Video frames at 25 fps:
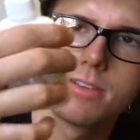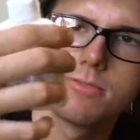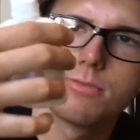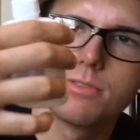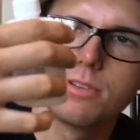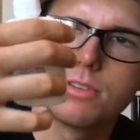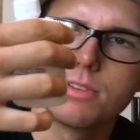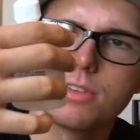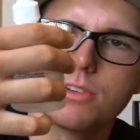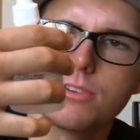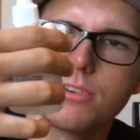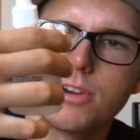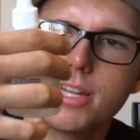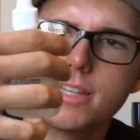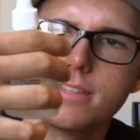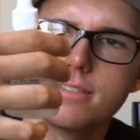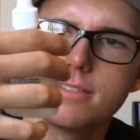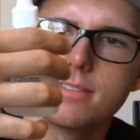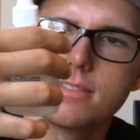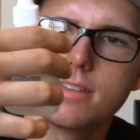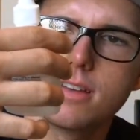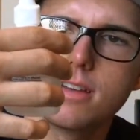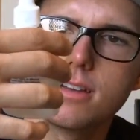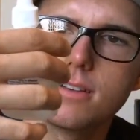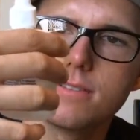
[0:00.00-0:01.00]
Really great
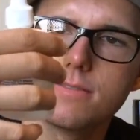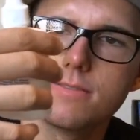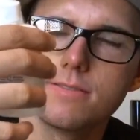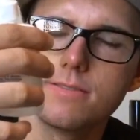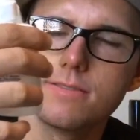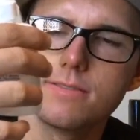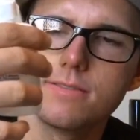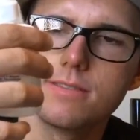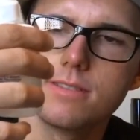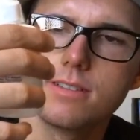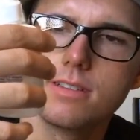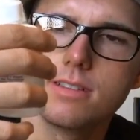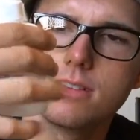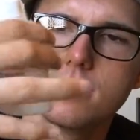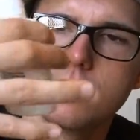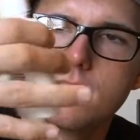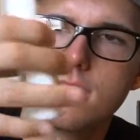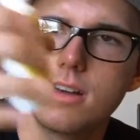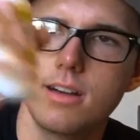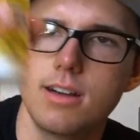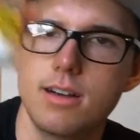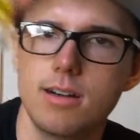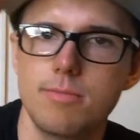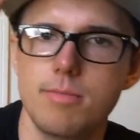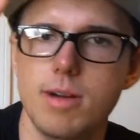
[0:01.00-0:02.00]
stuff.
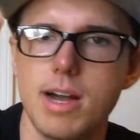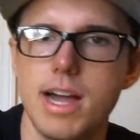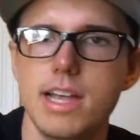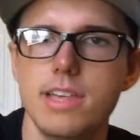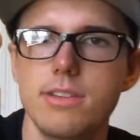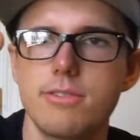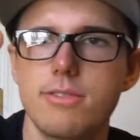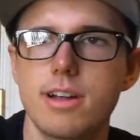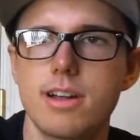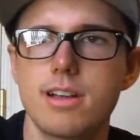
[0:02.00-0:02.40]
Highly